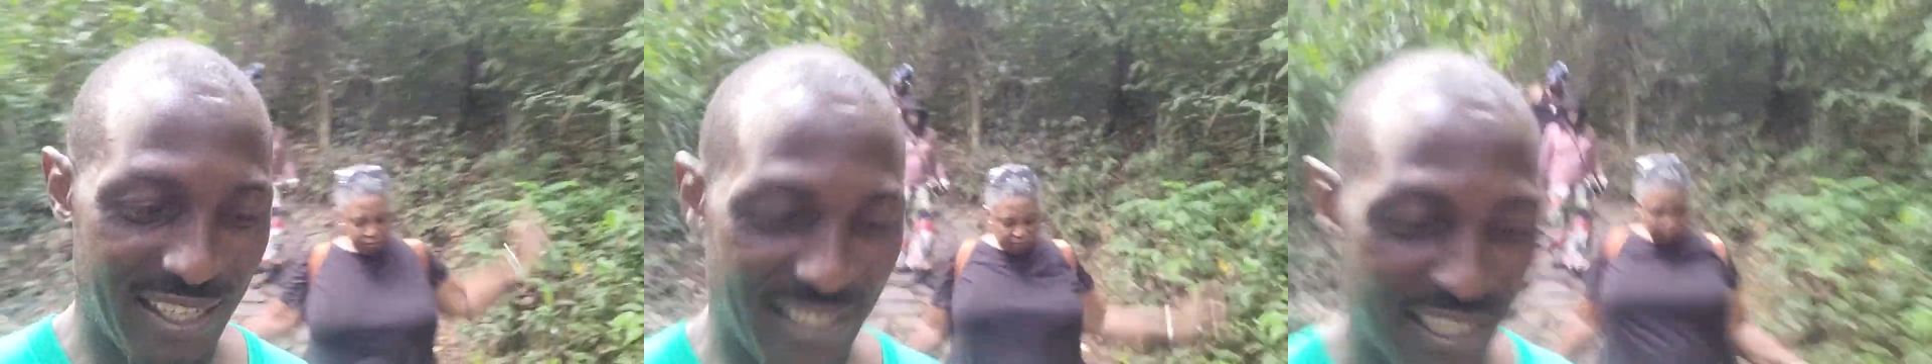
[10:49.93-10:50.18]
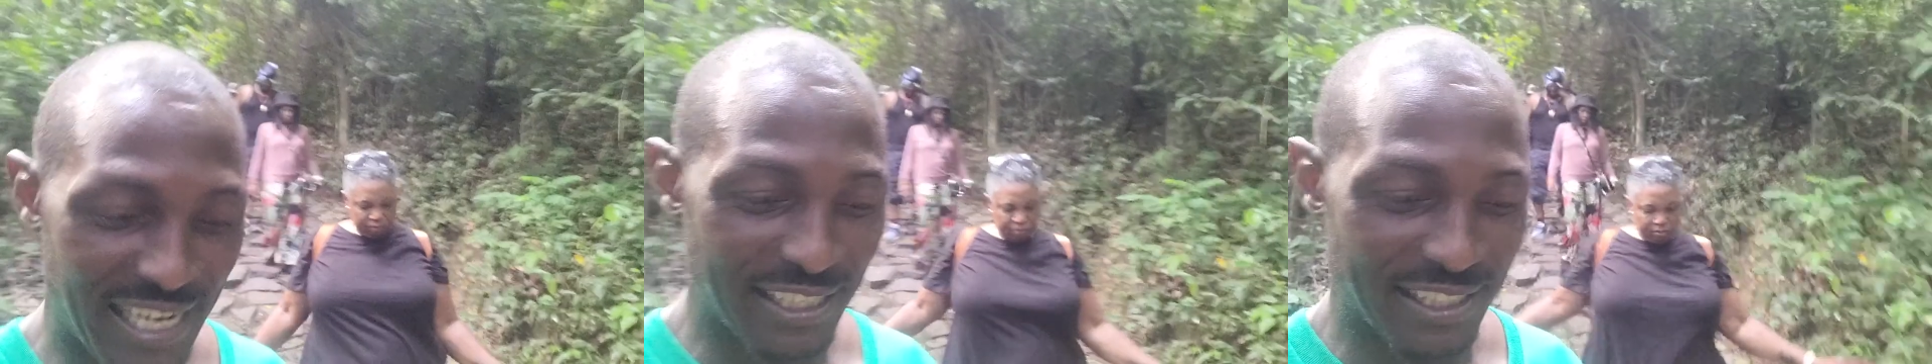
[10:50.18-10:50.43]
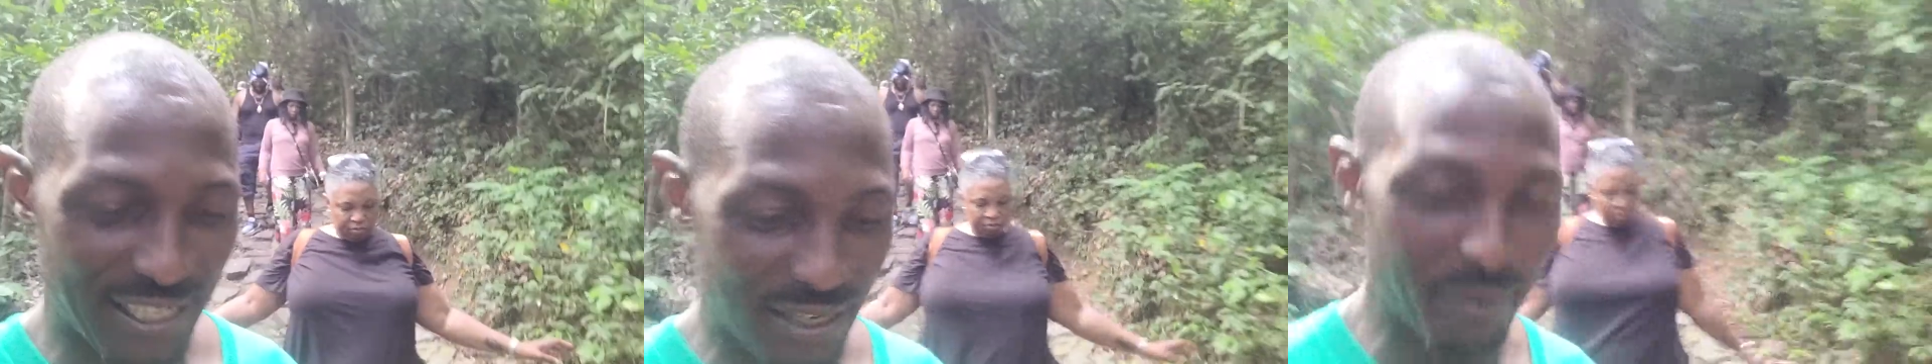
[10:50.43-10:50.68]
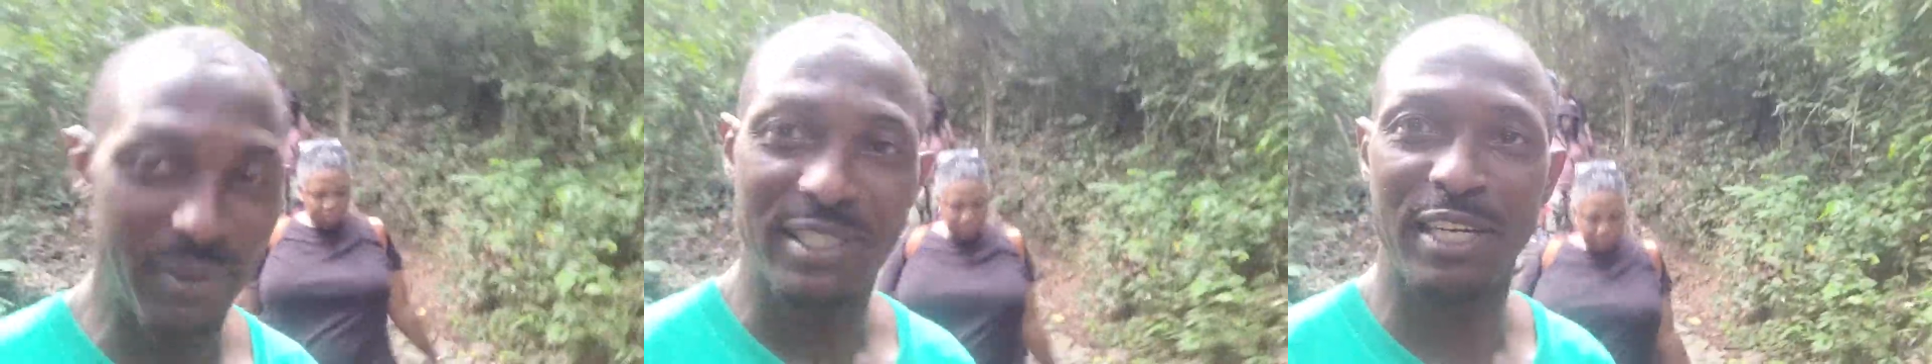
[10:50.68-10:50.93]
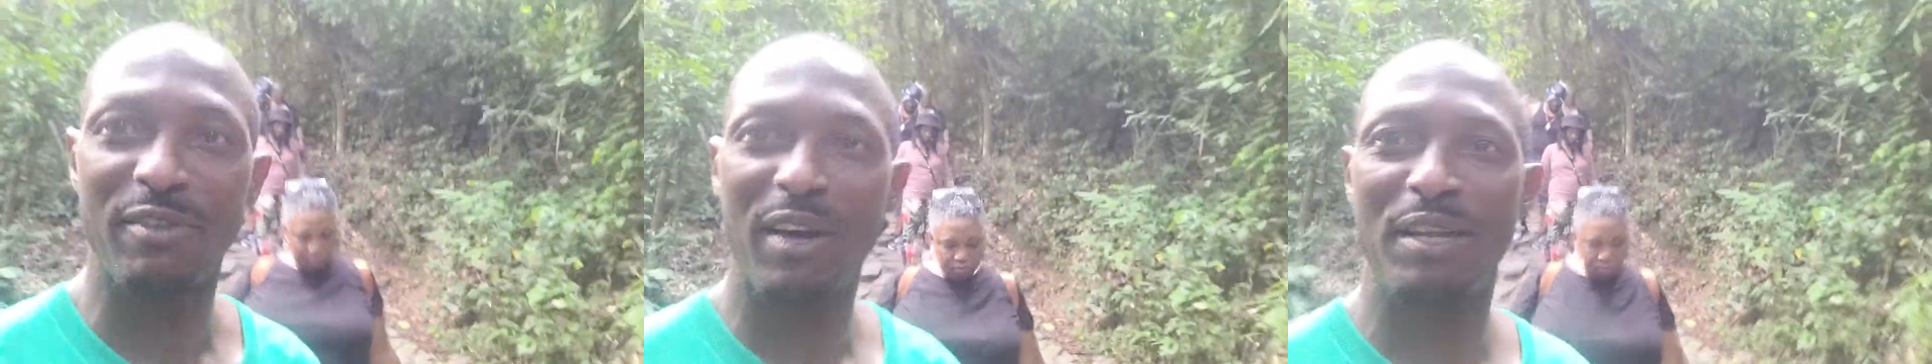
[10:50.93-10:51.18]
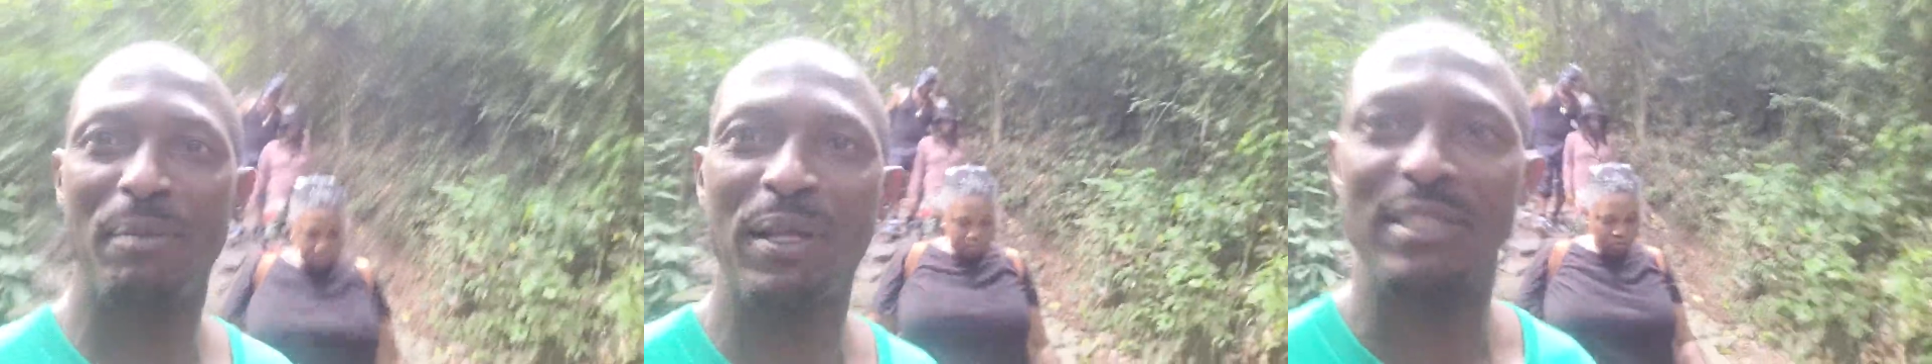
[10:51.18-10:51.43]
nice, and then we sit
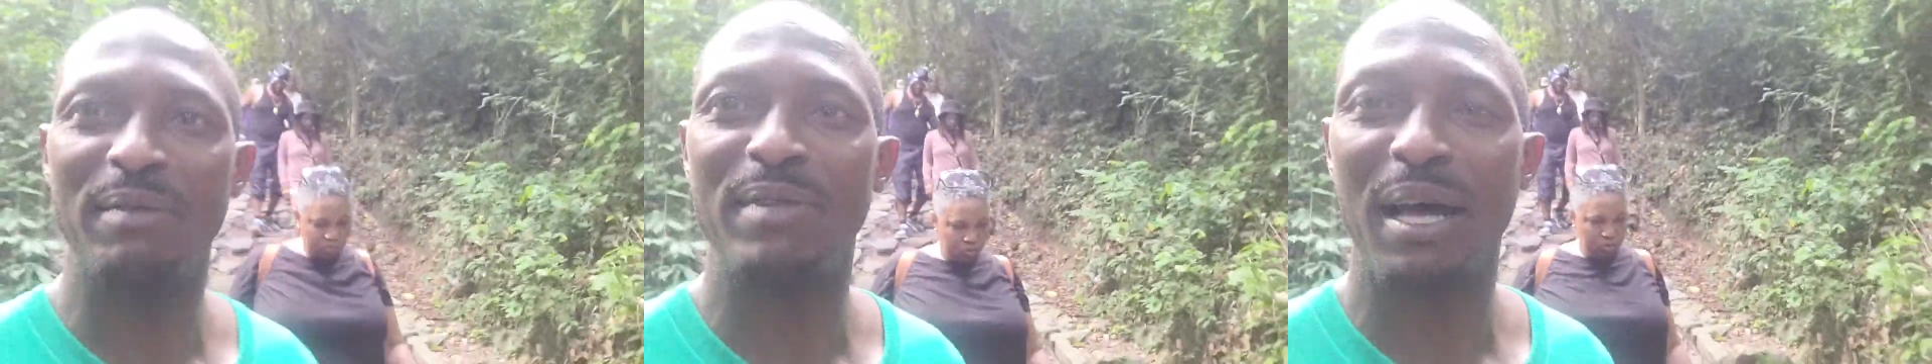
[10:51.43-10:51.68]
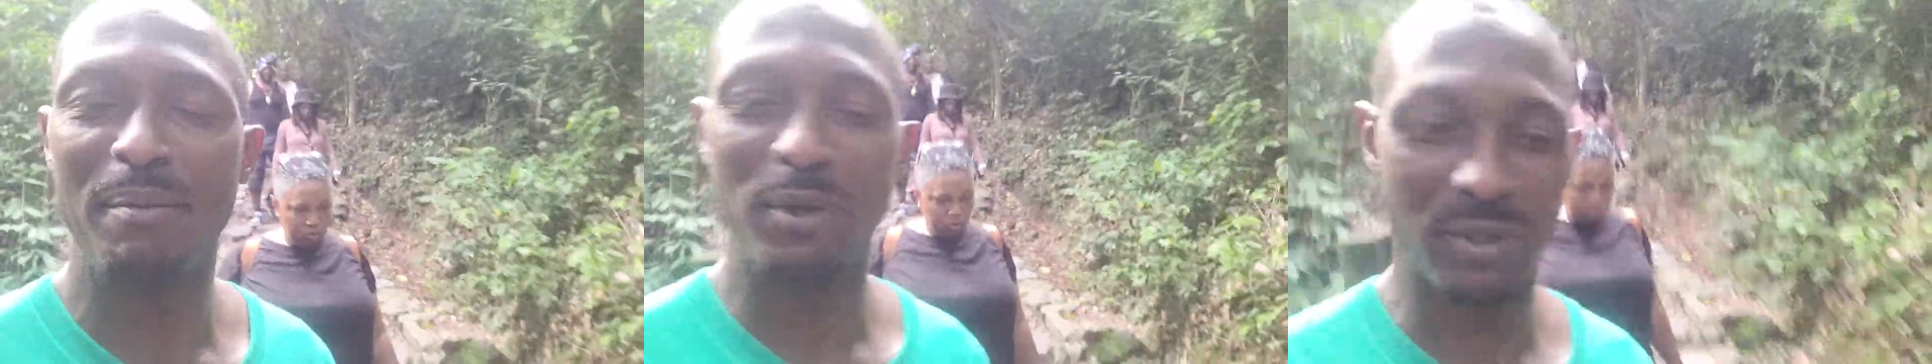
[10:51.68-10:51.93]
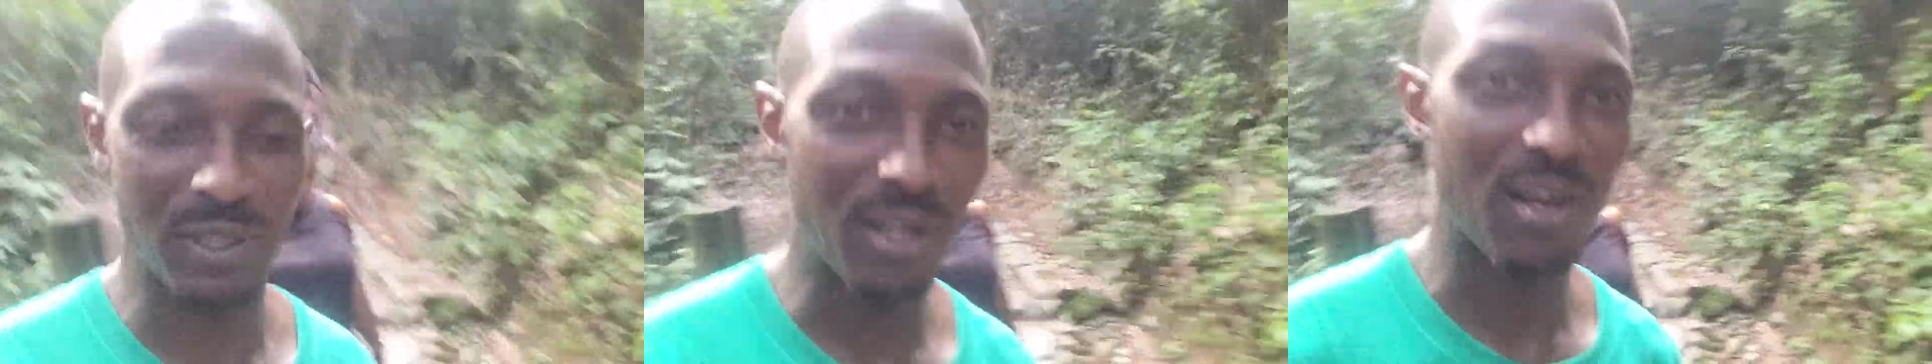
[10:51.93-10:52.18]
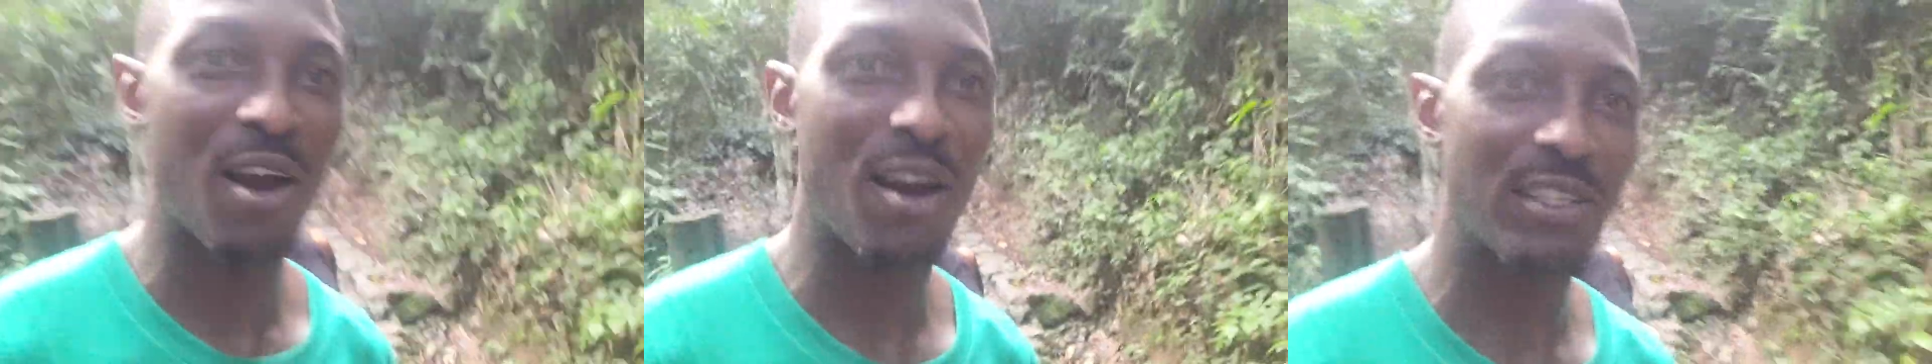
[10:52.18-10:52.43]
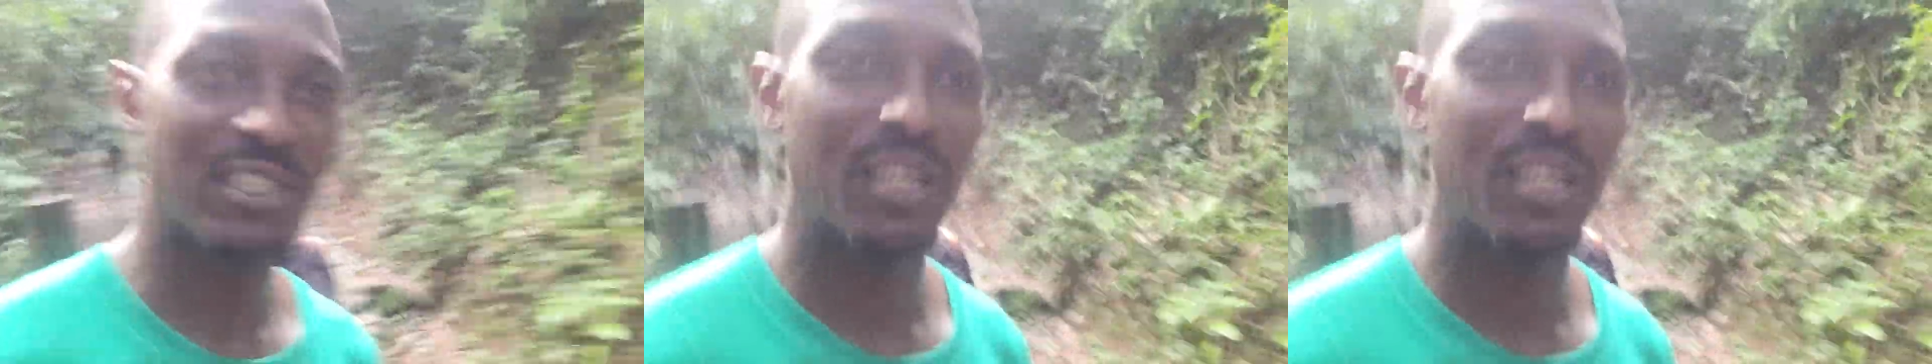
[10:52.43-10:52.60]
around and play some dominoes and cards.